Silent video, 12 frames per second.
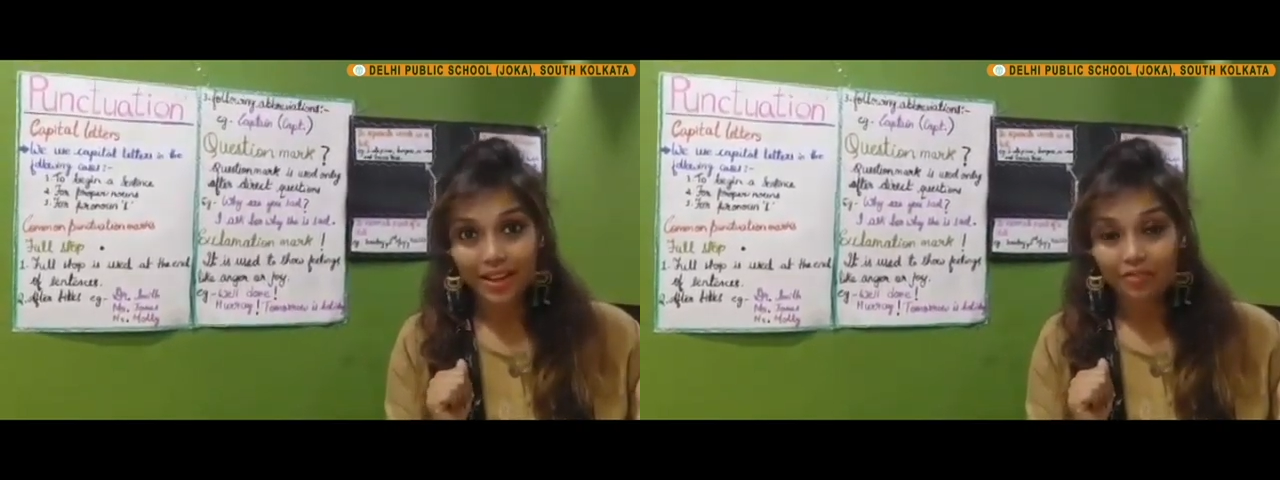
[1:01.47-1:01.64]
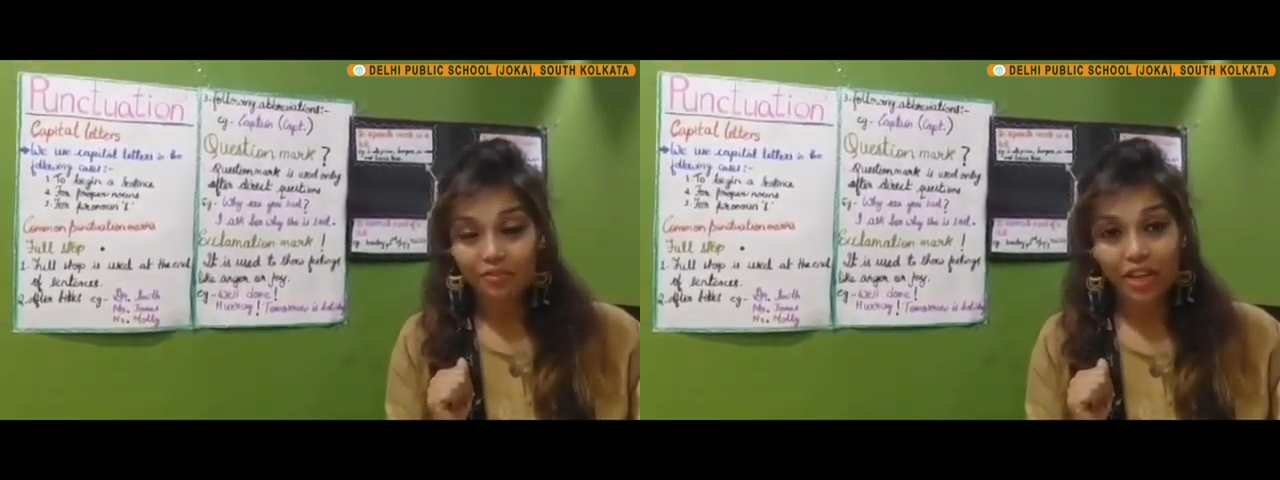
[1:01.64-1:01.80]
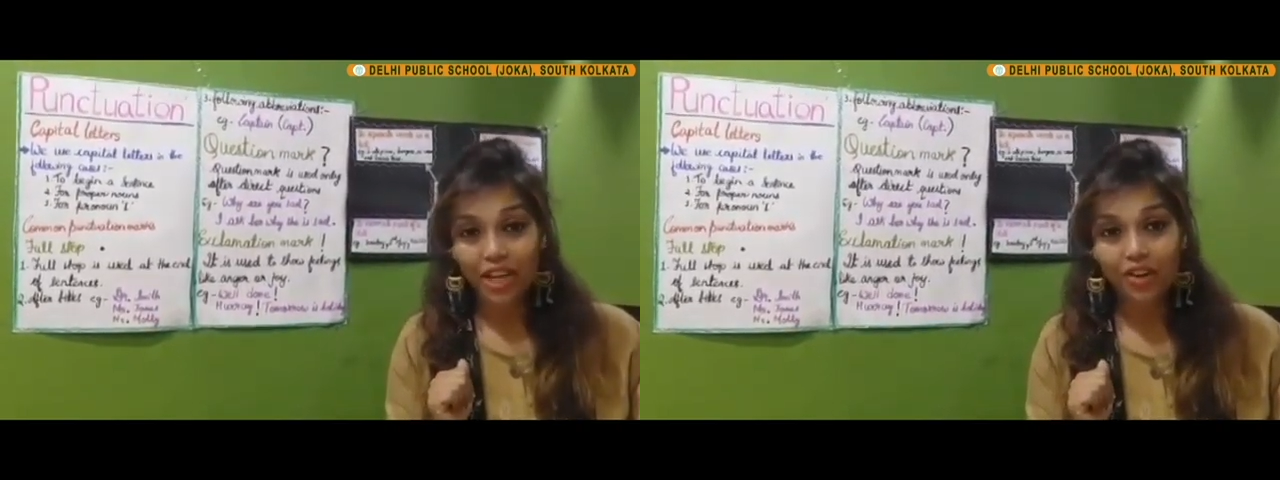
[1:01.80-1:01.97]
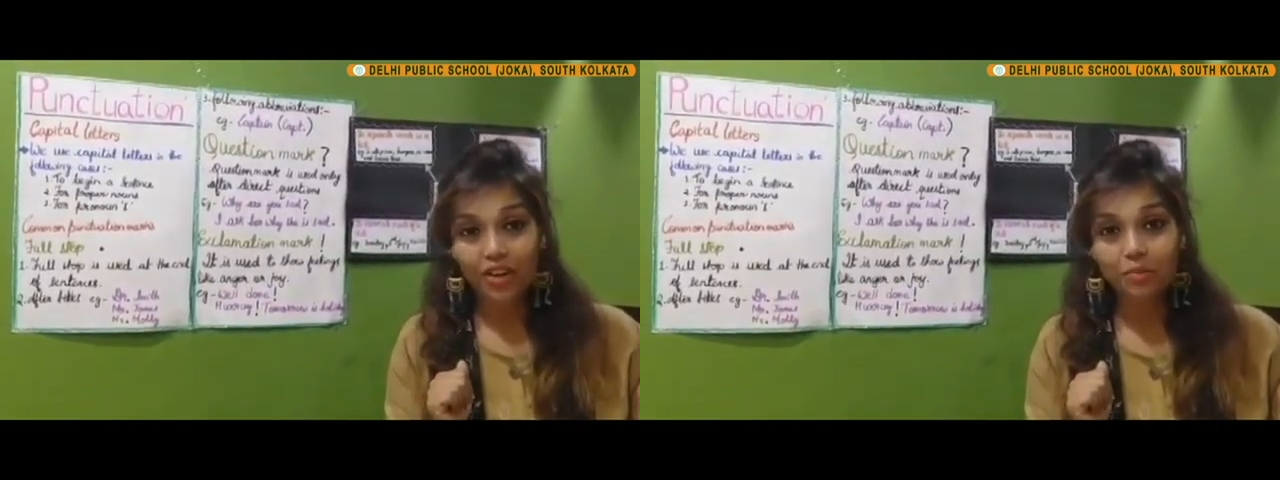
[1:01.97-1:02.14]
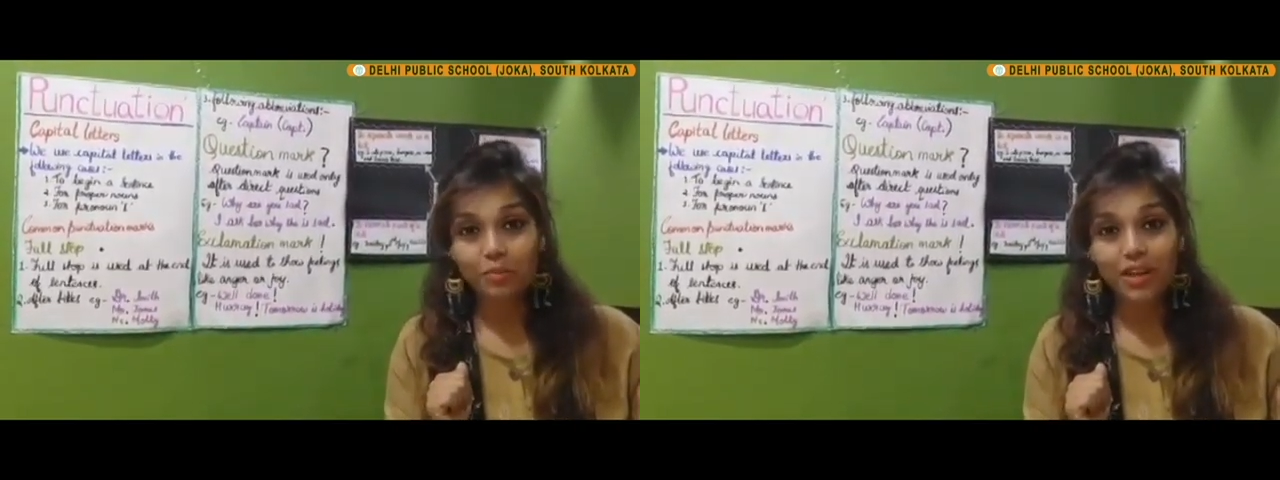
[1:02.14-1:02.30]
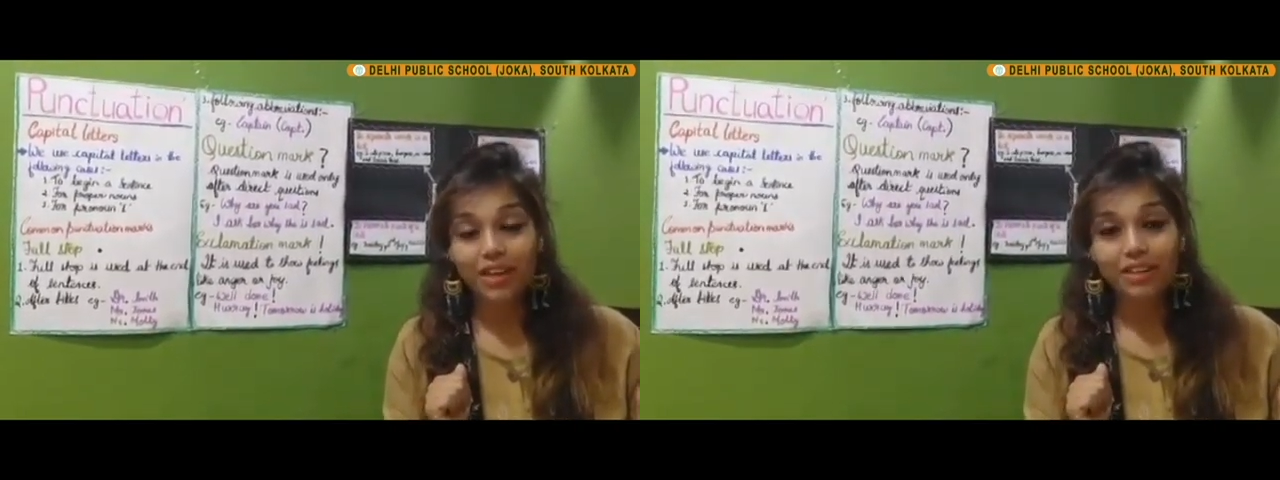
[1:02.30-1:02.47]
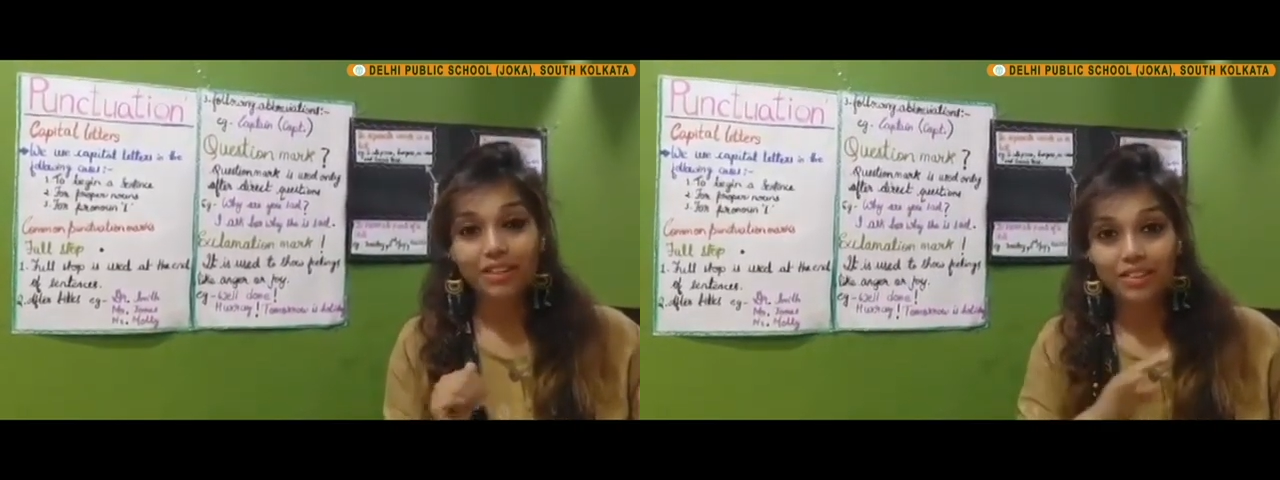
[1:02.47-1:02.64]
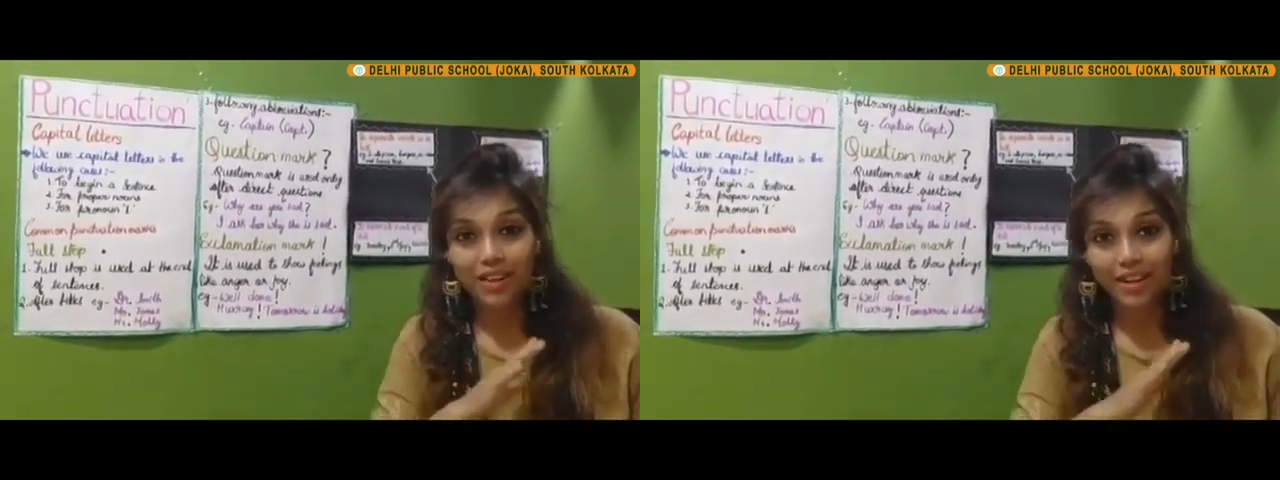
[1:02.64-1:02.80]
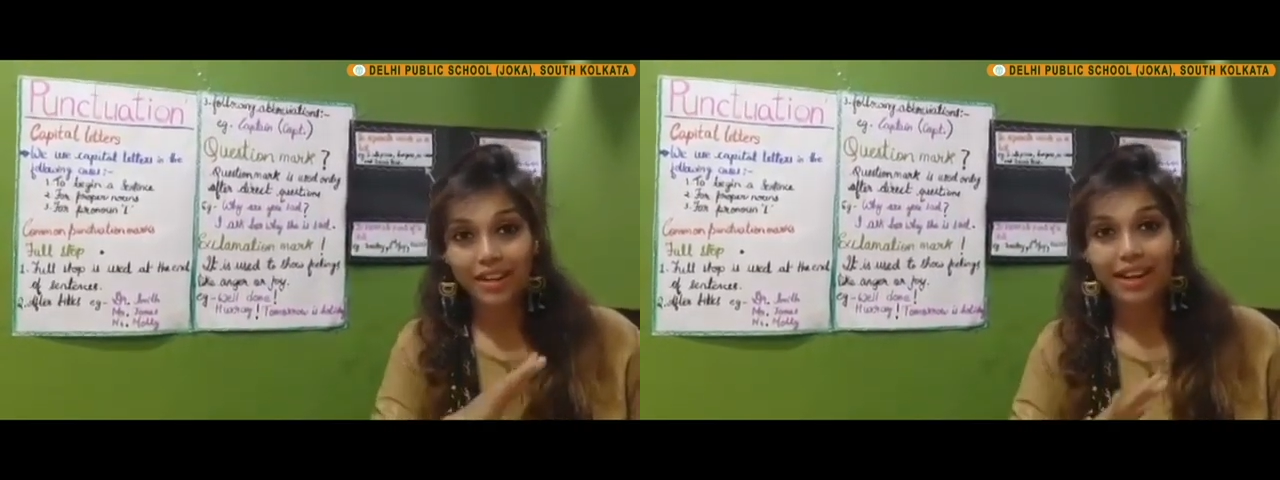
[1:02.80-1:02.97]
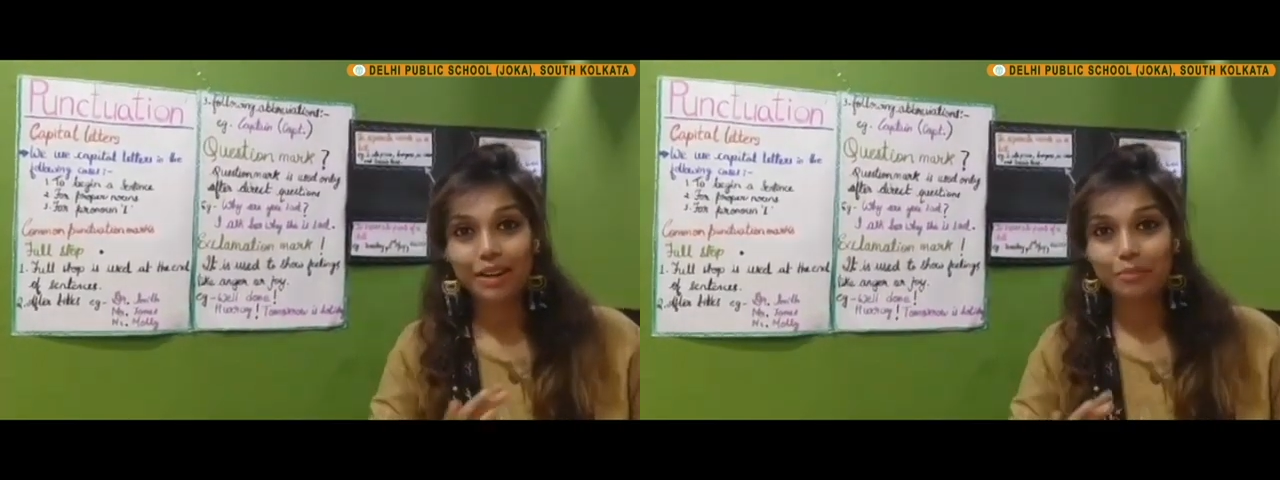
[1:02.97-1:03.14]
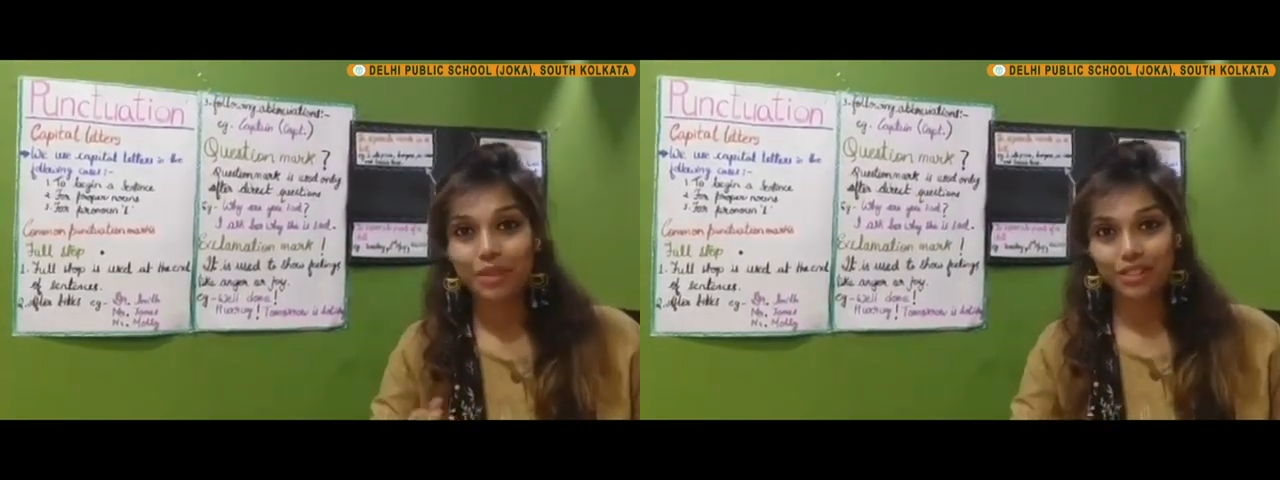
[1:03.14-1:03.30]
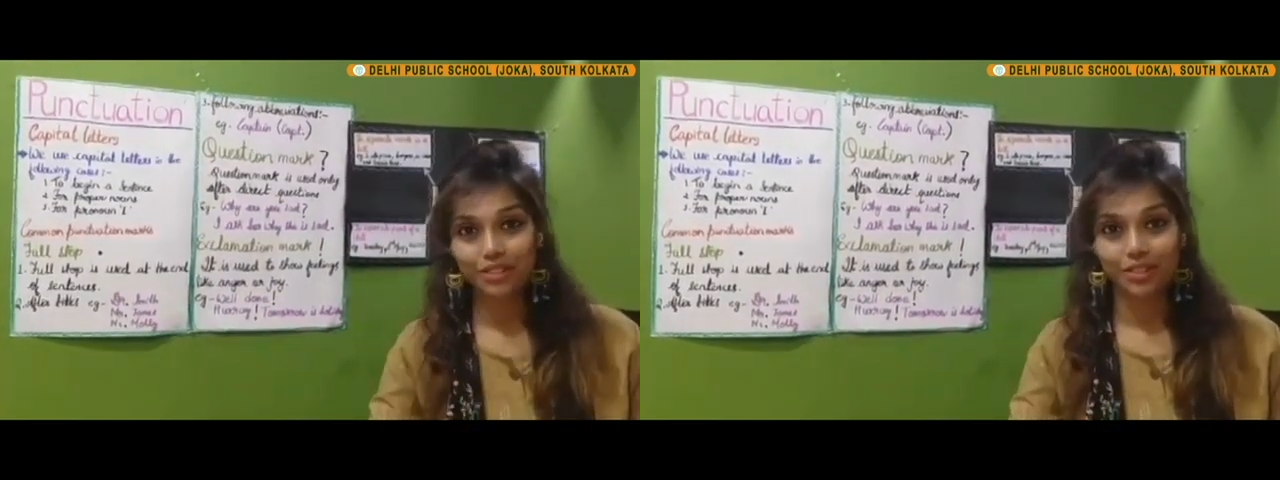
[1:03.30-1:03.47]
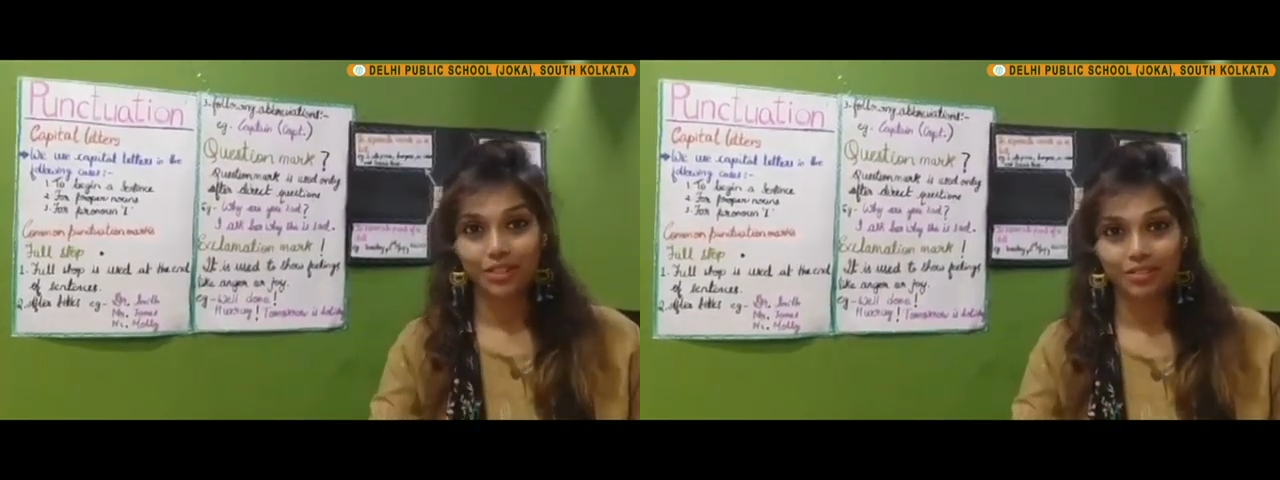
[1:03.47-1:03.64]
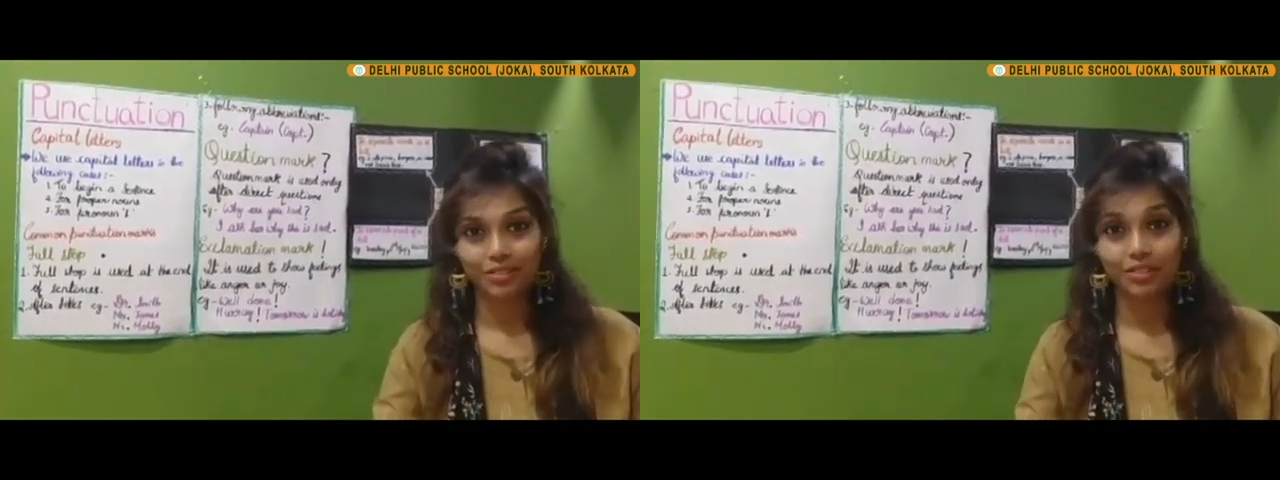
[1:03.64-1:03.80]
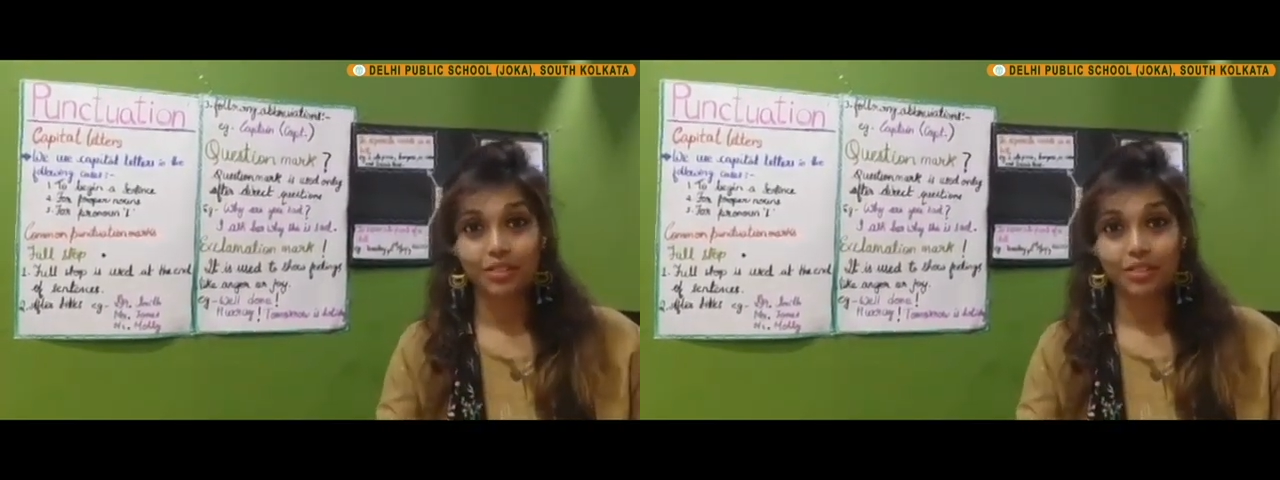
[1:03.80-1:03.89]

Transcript: We cannot be run like machines.